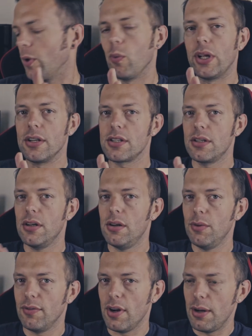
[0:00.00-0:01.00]
We're going to
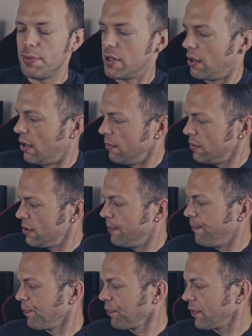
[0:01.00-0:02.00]
start with the Ripe Times
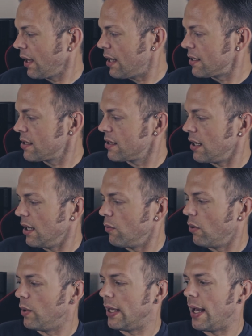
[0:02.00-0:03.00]
and see
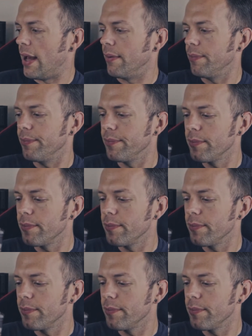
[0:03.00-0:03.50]
what we get.